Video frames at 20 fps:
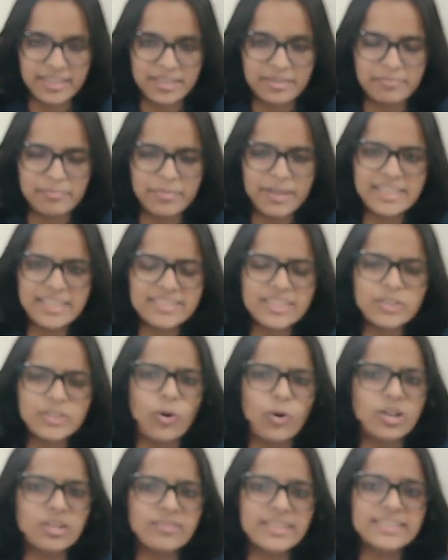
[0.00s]
but is it
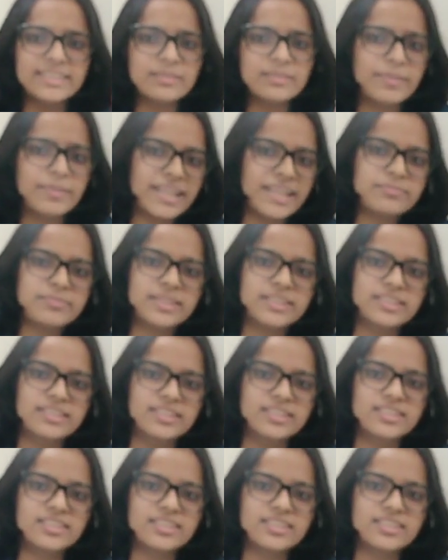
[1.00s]
always a plane mirror?